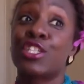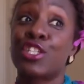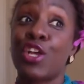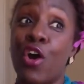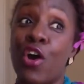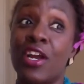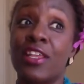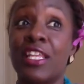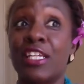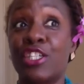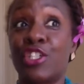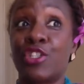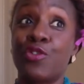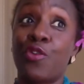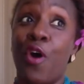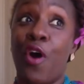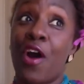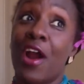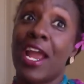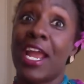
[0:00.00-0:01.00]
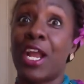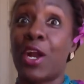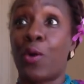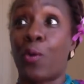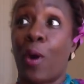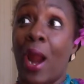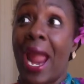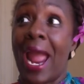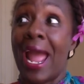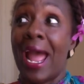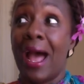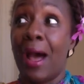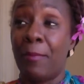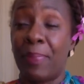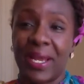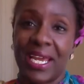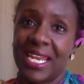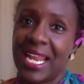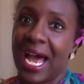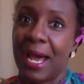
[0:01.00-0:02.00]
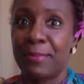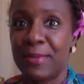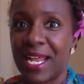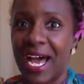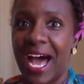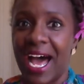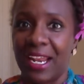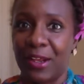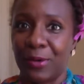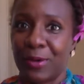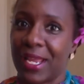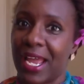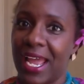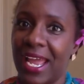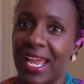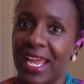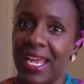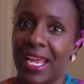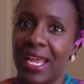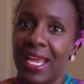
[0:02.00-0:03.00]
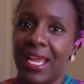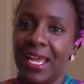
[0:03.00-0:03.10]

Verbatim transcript: sorry that you are a crab and I'm not, okay?